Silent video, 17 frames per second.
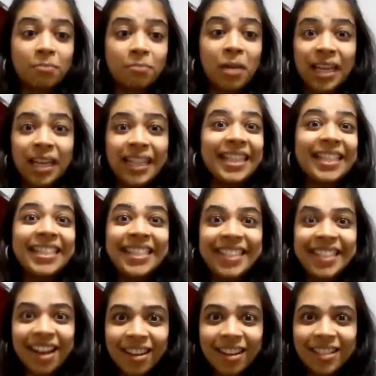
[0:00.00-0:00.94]
money
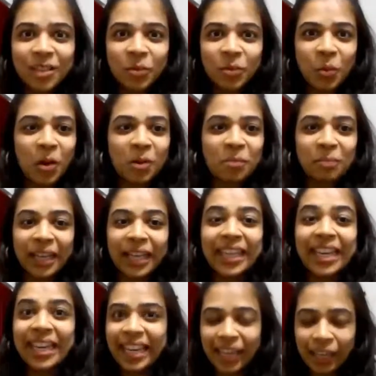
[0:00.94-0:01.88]
does, what
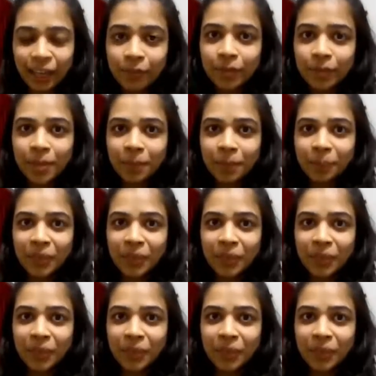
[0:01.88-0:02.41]
money gives.